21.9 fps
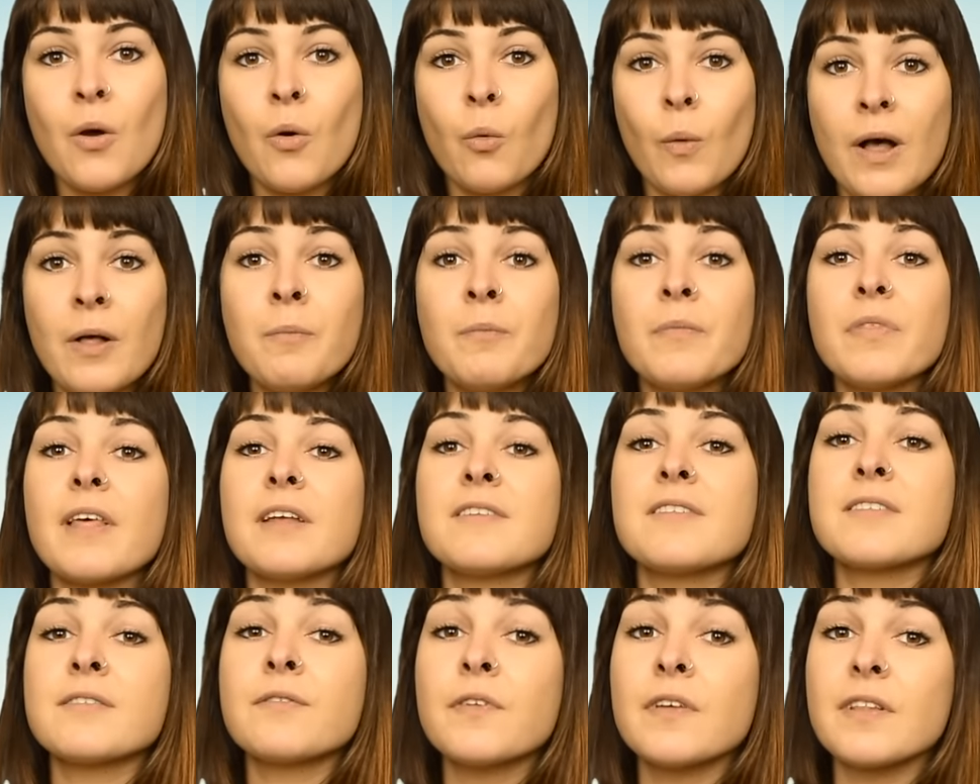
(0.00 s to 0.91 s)
Well, that
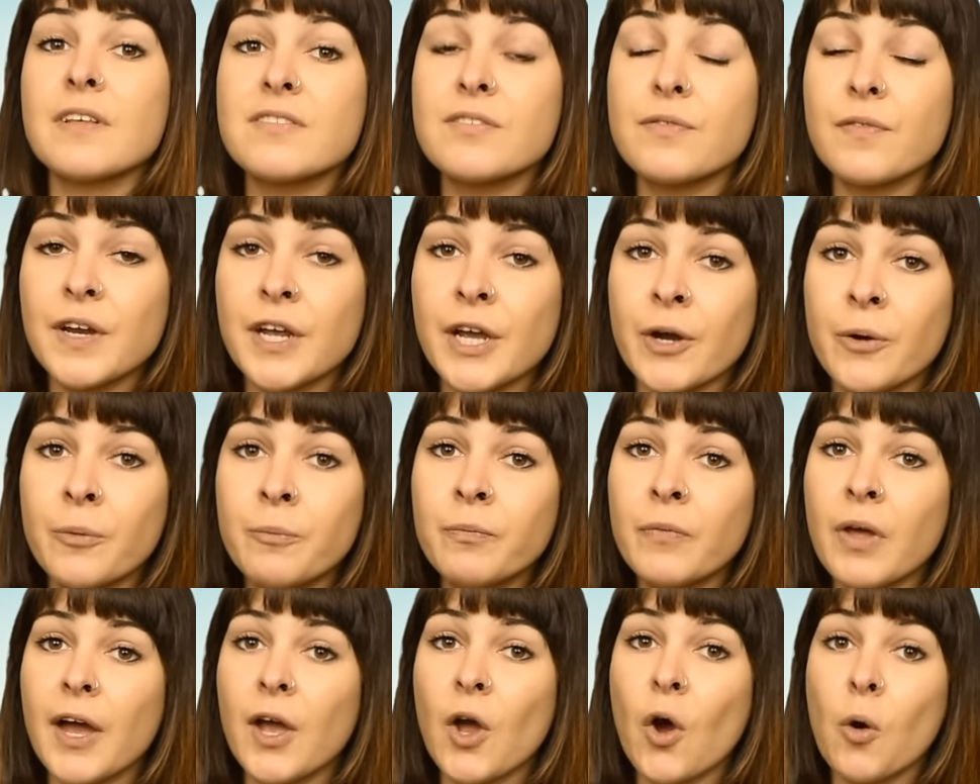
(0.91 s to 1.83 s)
does it for this
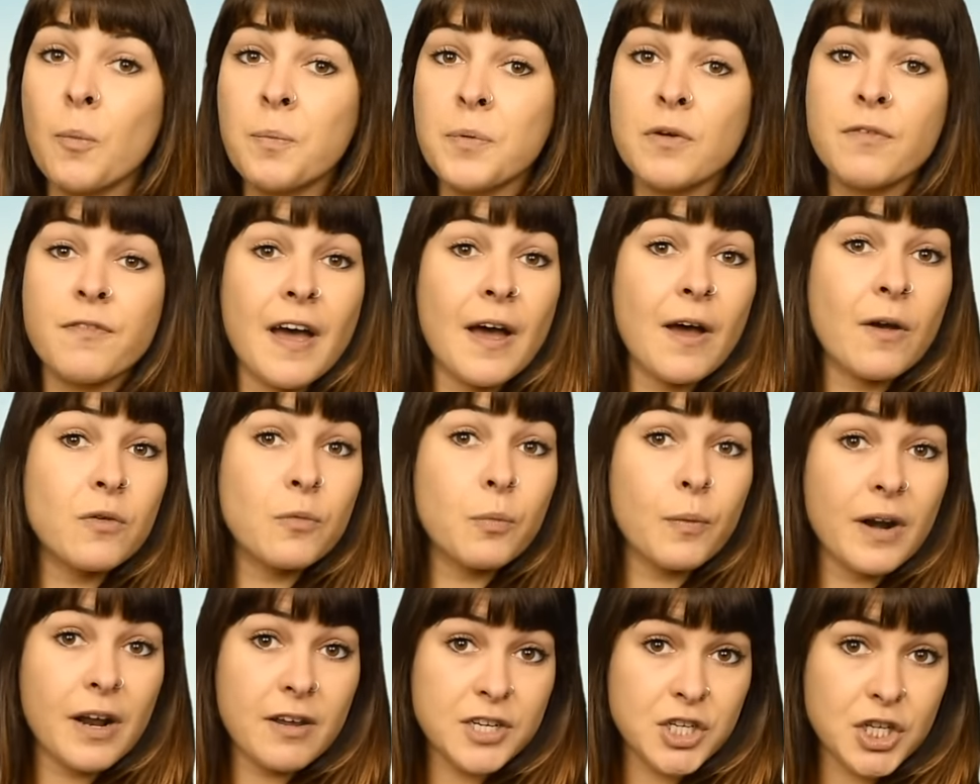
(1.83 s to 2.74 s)
video. I hope you found
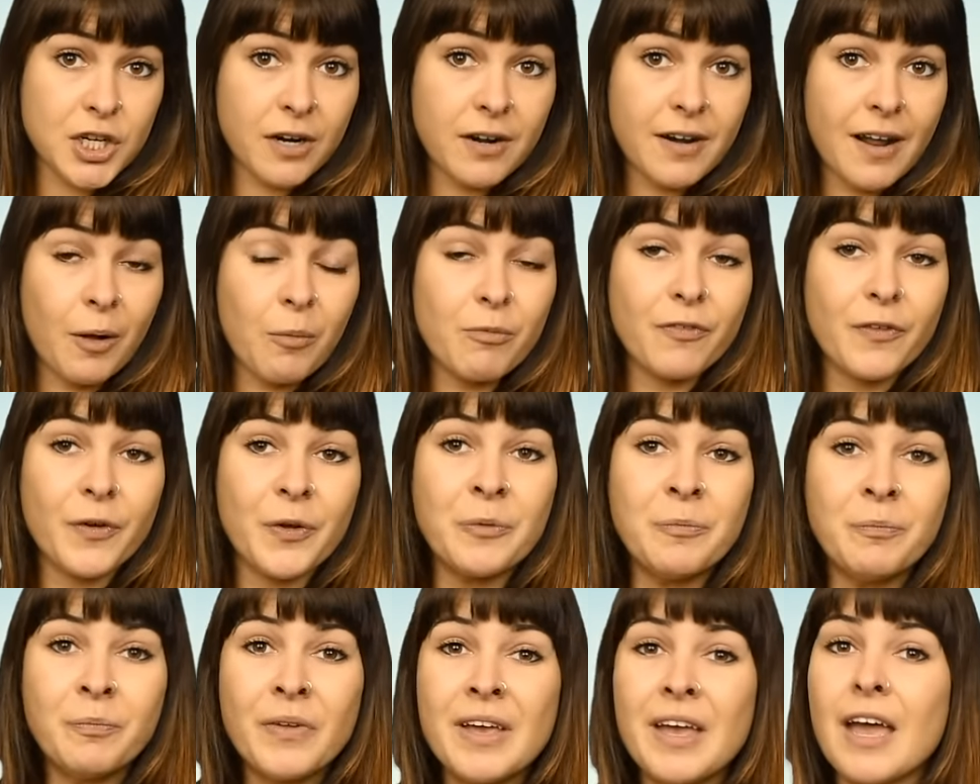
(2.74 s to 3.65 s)
what I shared
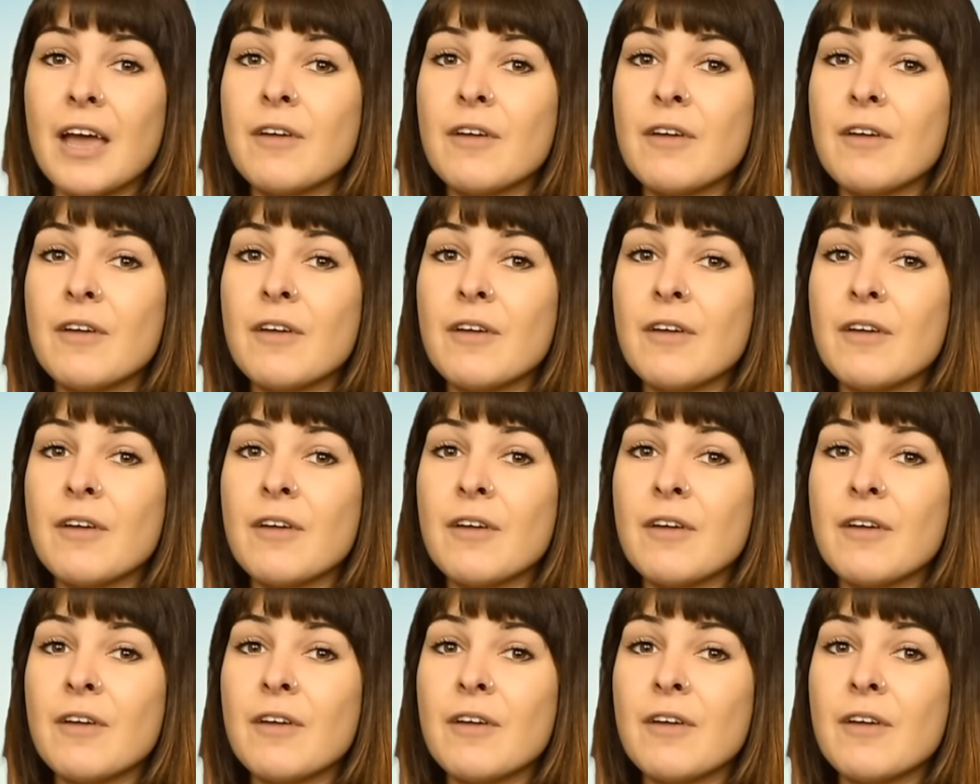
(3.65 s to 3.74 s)
helpful.